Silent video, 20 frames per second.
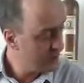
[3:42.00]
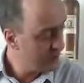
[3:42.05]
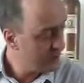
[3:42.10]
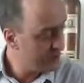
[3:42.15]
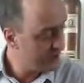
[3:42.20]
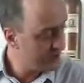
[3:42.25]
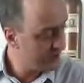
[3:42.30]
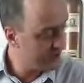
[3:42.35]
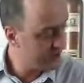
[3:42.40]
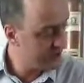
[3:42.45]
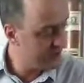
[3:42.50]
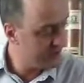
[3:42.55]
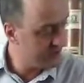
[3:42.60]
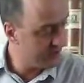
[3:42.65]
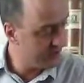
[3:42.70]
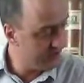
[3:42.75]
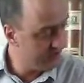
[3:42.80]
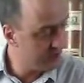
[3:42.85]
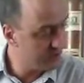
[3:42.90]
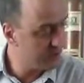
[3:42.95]
which
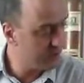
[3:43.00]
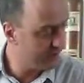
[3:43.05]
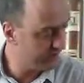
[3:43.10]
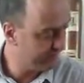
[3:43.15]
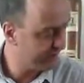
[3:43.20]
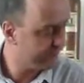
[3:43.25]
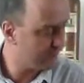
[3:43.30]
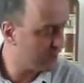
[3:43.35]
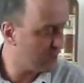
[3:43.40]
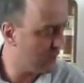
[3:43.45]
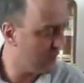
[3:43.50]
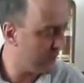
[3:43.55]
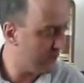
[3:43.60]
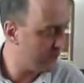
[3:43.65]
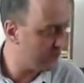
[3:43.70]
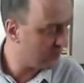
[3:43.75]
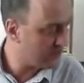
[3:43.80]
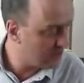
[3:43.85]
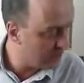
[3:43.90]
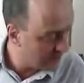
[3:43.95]
look
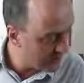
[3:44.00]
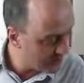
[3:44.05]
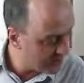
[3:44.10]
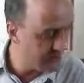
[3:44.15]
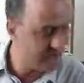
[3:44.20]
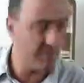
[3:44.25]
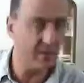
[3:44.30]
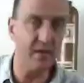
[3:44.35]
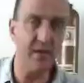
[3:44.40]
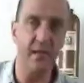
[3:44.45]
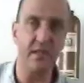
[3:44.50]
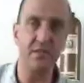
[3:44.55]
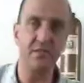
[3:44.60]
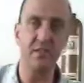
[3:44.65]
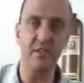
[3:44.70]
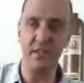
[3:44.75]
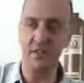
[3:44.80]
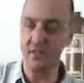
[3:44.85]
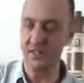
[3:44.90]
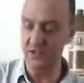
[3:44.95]
quite similar
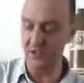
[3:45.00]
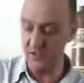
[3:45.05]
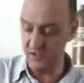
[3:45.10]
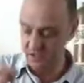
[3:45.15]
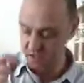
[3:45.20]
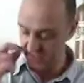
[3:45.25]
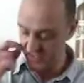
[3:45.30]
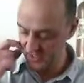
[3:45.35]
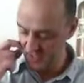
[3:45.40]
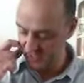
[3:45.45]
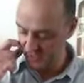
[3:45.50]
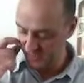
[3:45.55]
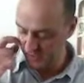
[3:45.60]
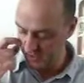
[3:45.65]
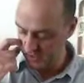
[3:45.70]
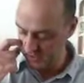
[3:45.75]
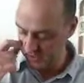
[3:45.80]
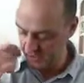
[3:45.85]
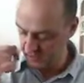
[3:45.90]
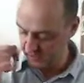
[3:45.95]
actually. It doesn't change that
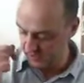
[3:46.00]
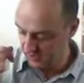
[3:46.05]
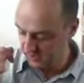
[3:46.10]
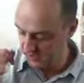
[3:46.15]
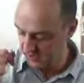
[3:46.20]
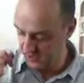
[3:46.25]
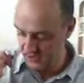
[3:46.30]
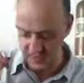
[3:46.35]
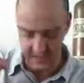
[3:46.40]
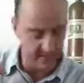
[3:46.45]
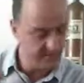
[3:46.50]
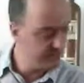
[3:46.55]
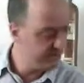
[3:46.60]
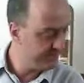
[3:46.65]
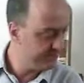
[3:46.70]
much on the design.